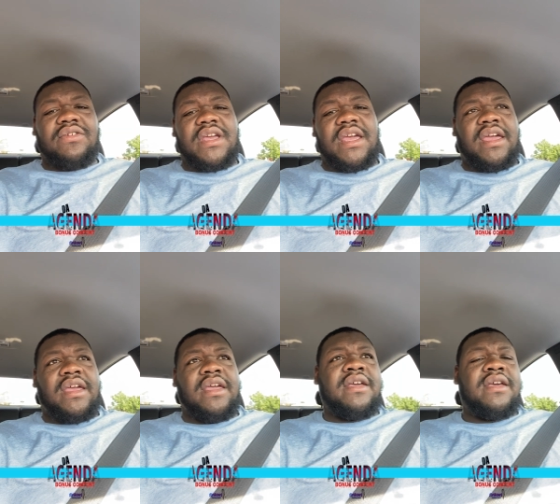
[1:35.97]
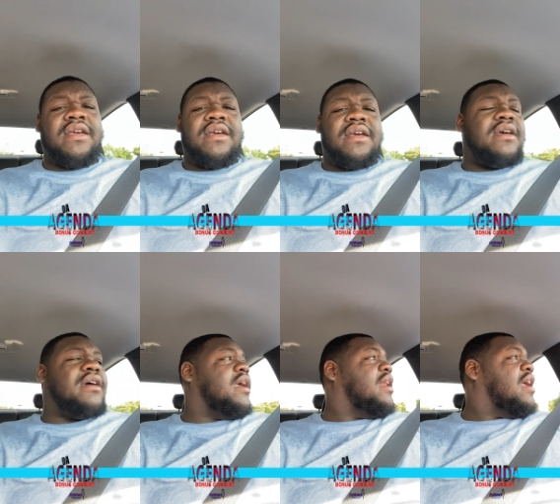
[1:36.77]
King
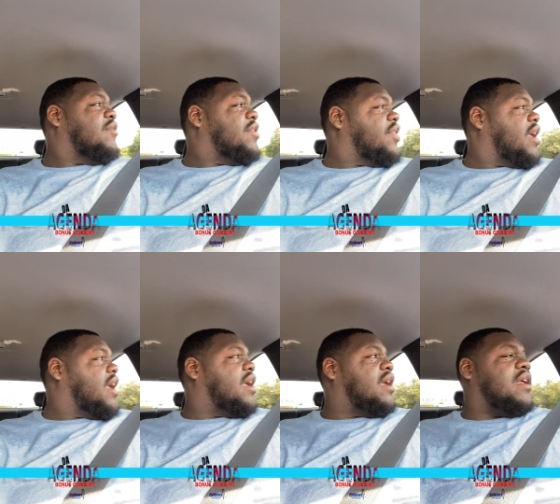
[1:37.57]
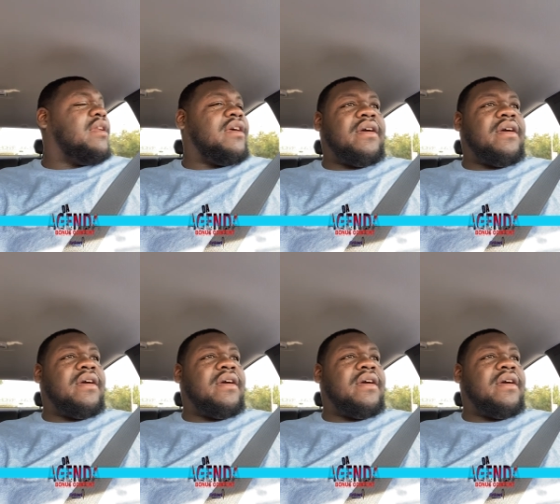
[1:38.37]
and everything, and